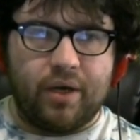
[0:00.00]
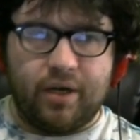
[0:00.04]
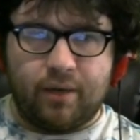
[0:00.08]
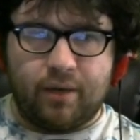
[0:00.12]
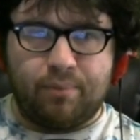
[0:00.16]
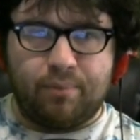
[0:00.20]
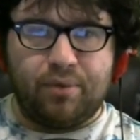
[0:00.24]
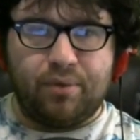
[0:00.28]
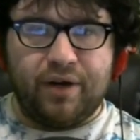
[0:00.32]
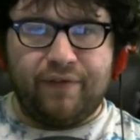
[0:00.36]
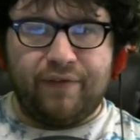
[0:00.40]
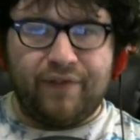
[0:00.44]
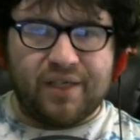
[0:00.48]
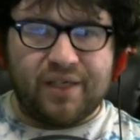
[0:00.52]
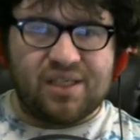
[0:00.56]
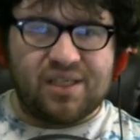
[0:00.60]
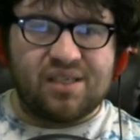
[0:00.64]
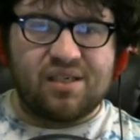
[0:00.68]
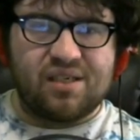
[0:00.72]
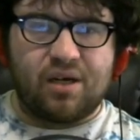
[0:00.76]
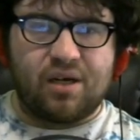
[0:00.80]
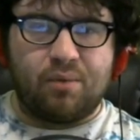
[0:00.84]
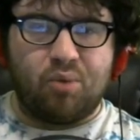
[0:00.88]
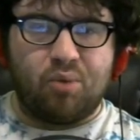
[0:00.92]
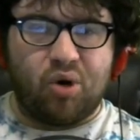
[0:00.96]
Your
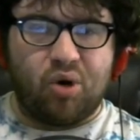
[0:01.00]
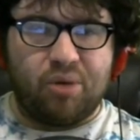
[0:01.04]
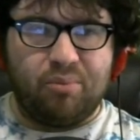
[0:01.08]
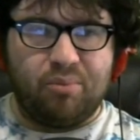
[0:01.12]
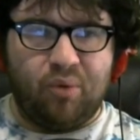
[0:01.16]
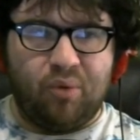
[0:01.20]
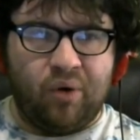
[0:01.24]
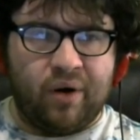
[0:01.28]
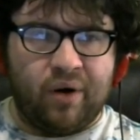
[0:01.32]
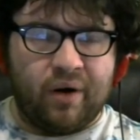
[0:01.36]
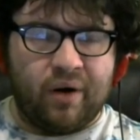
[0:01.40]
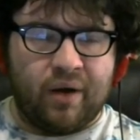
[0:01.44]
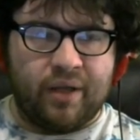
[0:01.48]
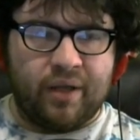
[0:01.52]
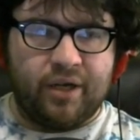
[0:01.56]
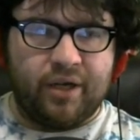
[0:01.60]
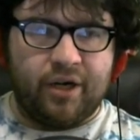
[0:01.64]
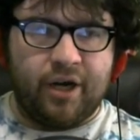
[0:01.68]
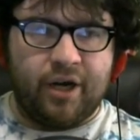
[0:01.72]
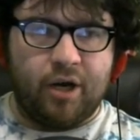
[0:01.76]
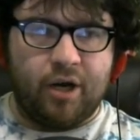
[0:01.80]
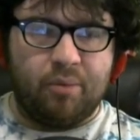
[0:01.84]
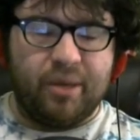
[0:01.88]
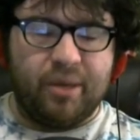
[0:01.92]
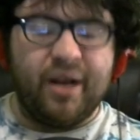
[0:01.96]
prefixes are more important on your
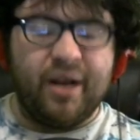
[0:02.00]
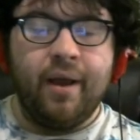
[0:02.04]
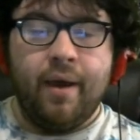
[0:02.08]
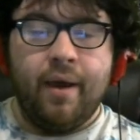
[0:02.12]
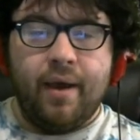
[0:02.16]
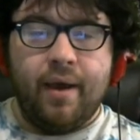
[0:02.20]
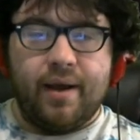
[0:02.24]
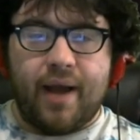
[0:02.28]
helmet.